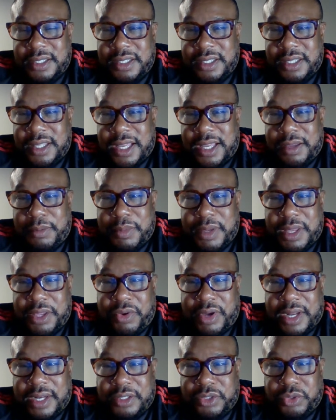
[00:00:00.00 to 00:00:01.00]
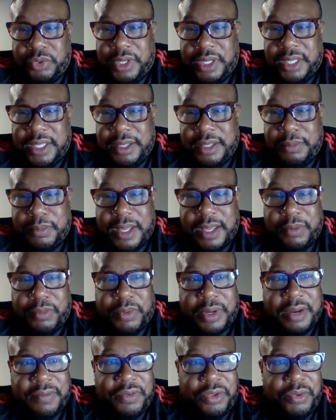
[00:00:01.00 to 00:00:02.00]
Yeah, man, you got to do it again, man.
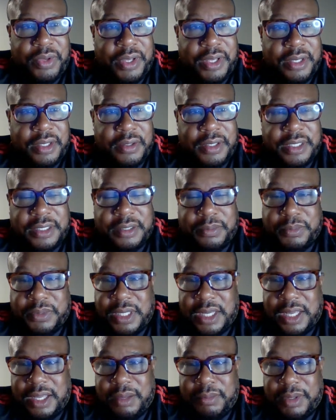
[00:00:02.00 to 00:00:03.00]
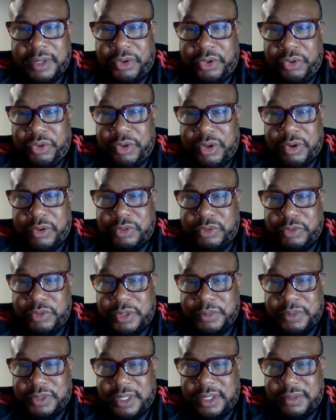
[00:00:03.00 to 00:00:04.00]
Whenever you get some time. I know you're going through
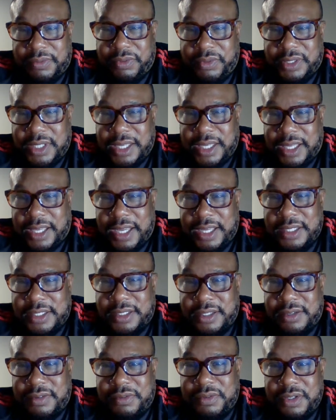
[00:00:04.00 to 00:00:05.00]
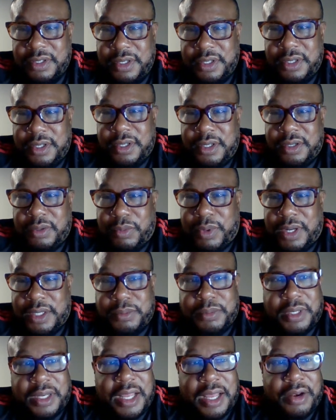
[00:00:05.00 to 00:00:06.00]
some stuff. You take care of stuff.
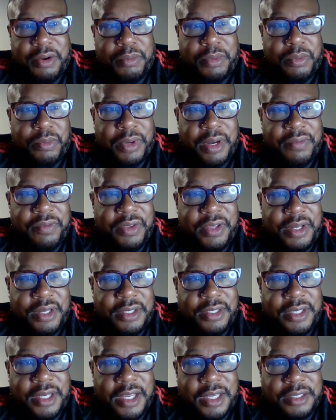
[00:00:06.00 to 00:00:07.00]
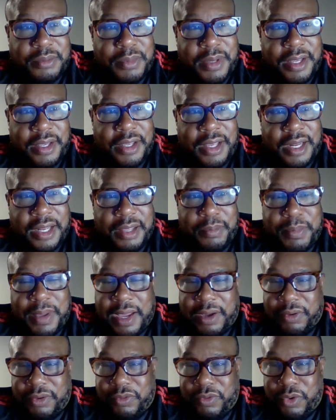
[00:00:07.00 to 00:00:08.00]
Where's Milano? But whenever you get a chance, man, you got to get
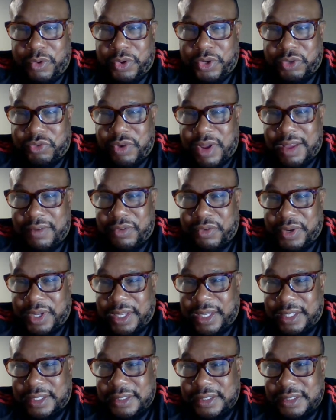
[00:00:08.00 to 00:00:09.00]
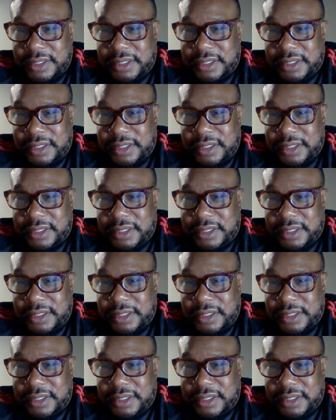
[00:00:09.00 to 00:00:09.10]
back on the road and travel again.